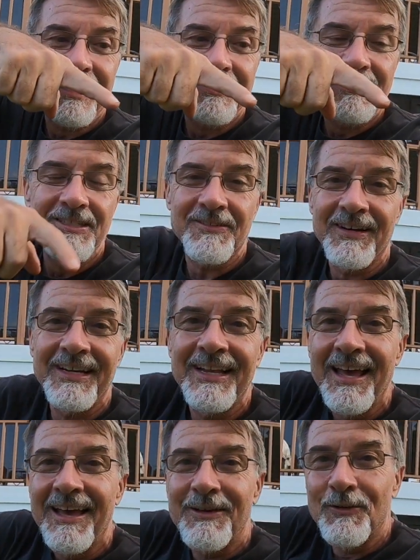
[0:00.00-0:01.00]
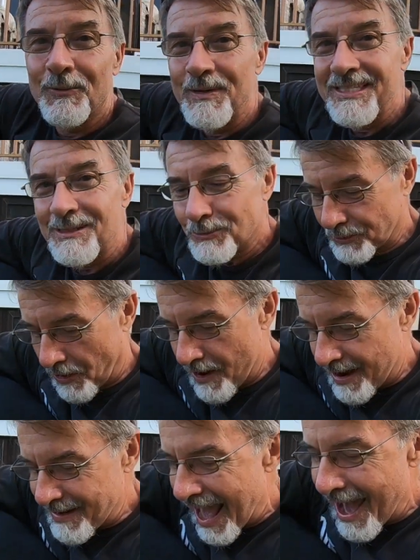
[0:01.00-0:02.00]
of your screen. You will be
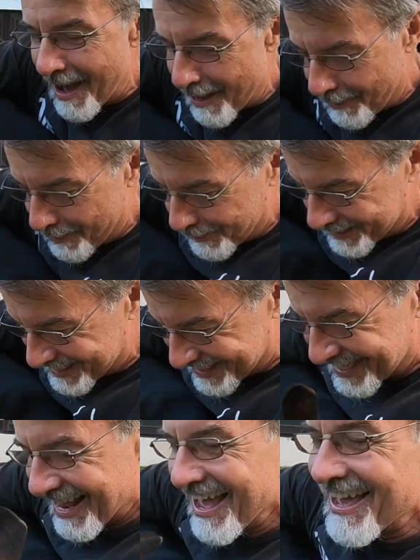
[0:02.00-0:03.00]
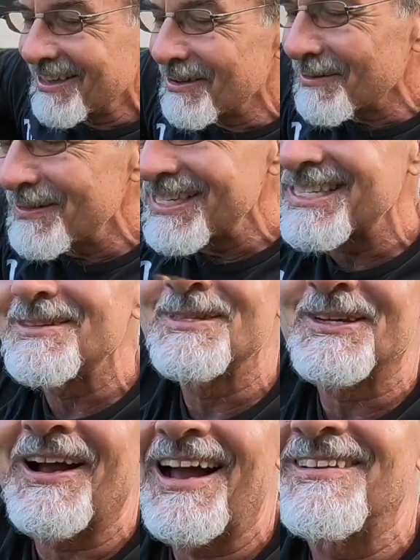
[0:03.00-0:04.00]
subscribed. Ouch! You'll be
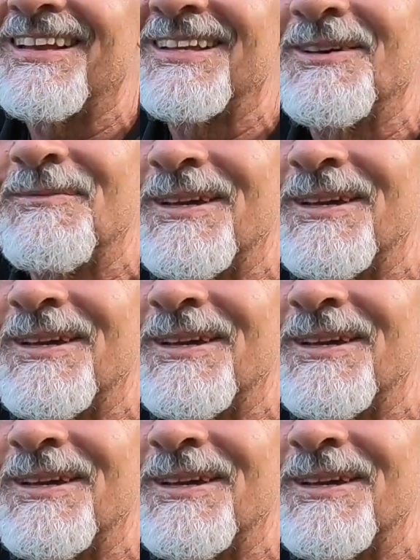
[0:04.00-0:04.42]
subscribed and you'll be